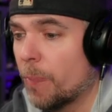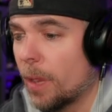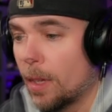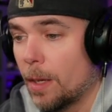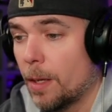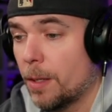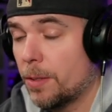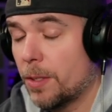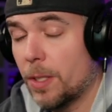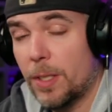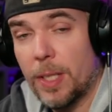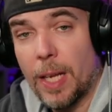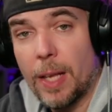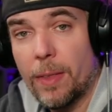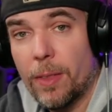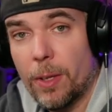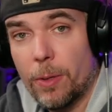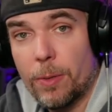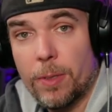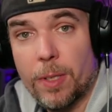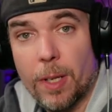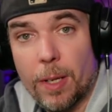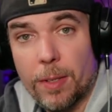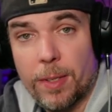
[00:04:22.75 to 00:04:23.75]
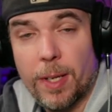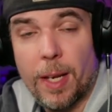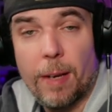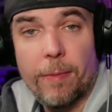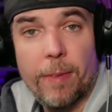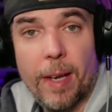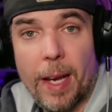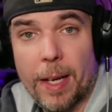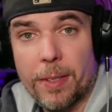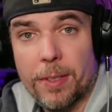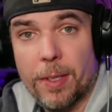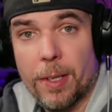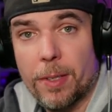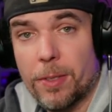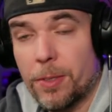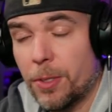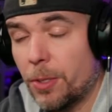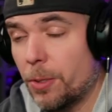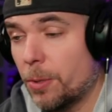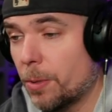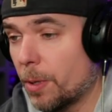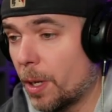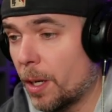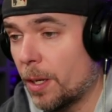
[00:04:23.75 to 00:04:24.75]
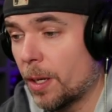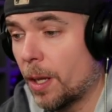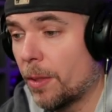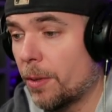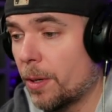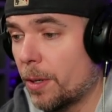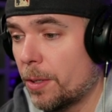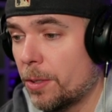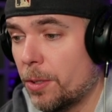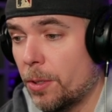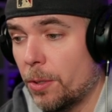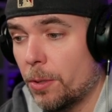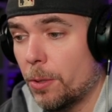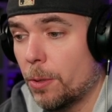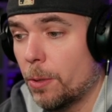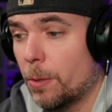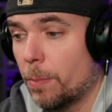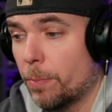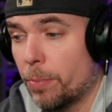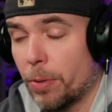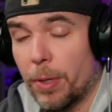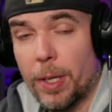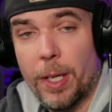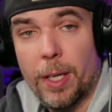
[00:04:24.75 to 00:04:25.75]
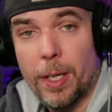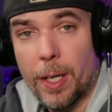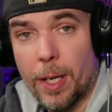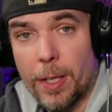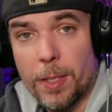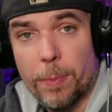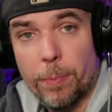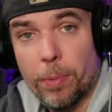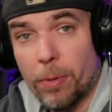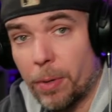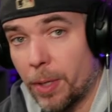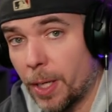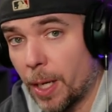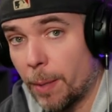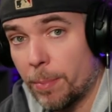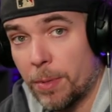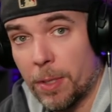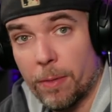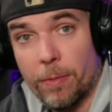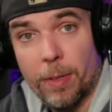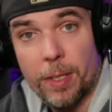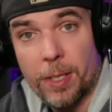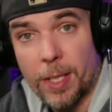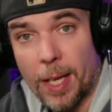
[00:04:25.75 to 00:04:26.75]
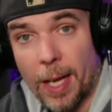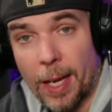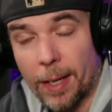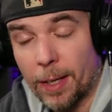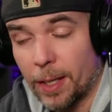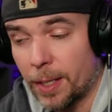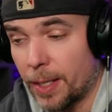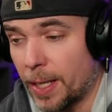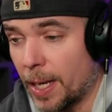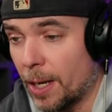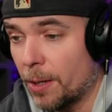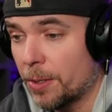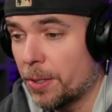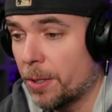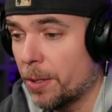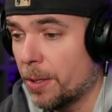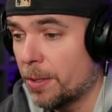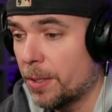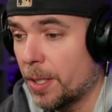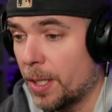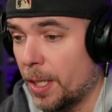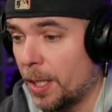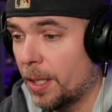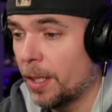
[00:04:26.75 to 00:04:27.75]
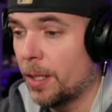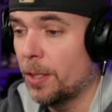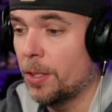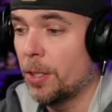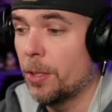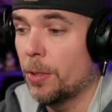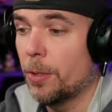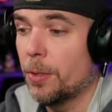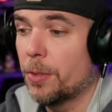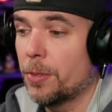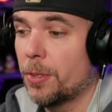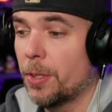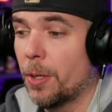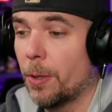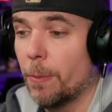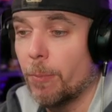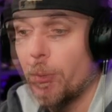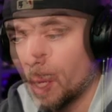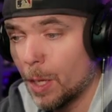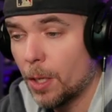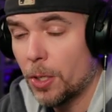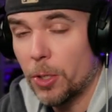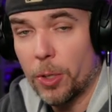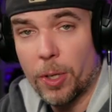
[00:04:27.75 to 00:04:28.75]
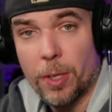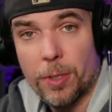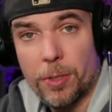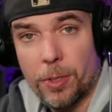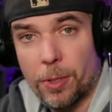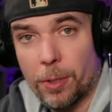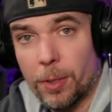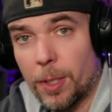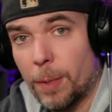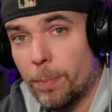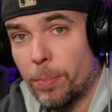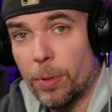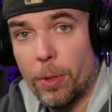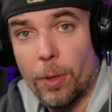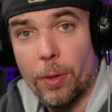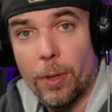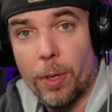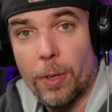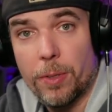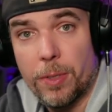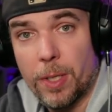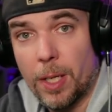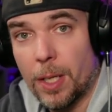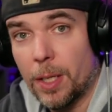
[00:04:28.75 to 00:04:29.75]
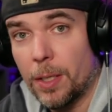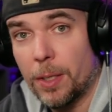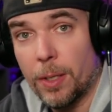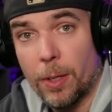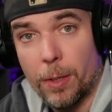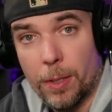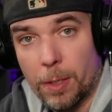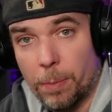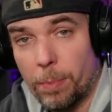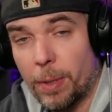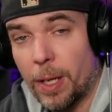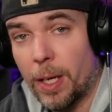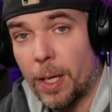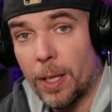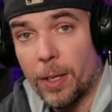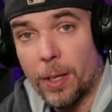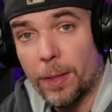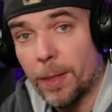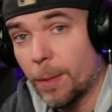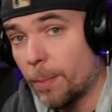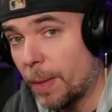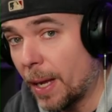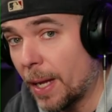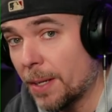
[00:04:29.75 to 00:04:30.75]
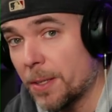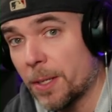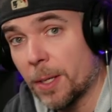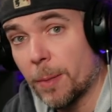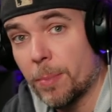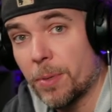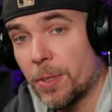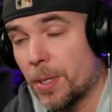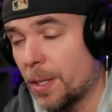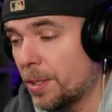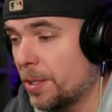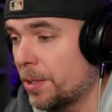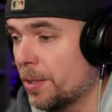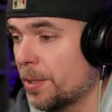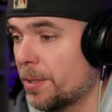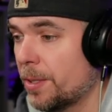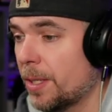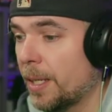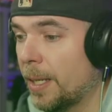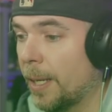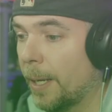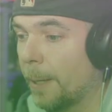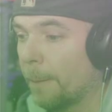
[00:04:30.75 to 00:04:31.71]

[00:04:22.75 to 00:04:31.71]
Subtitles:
Zidane though does have access to another 2 pretty nice preemptive attack counters that he can use, so you can certainly pull those in, depending on the matchups that you're seeing.